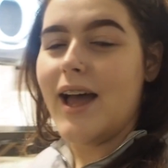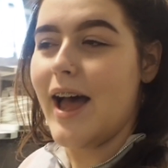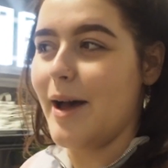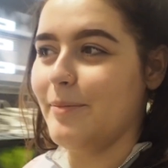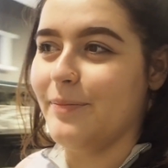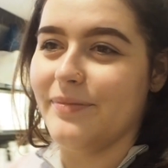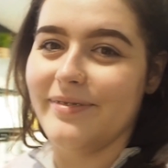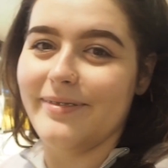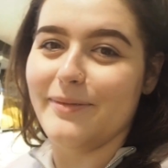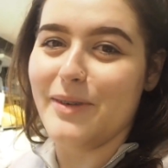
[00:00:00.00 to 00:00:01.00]

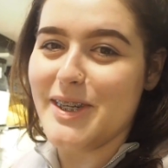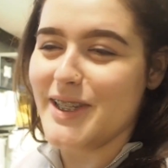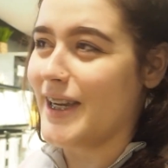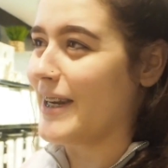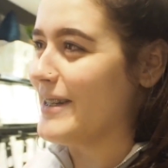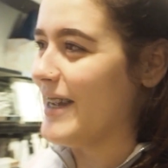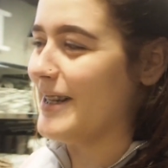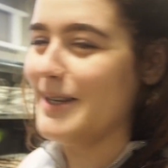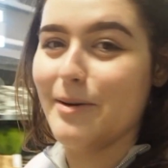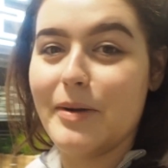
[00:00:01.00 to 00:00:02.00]
Um, we just had a
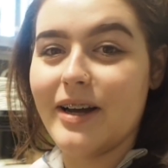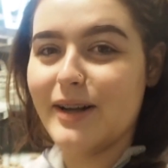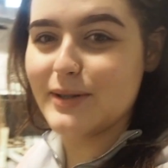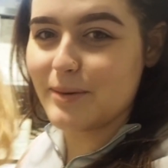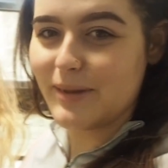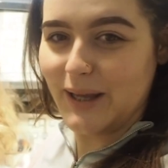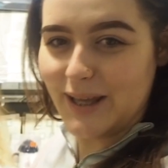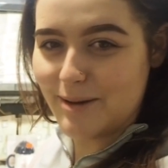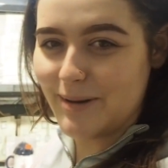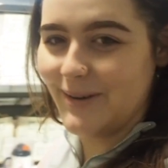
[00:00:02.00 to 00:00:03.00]
tattoo and we can't stop
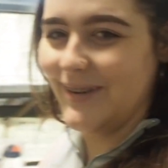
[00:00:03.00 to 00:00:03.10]
thinking about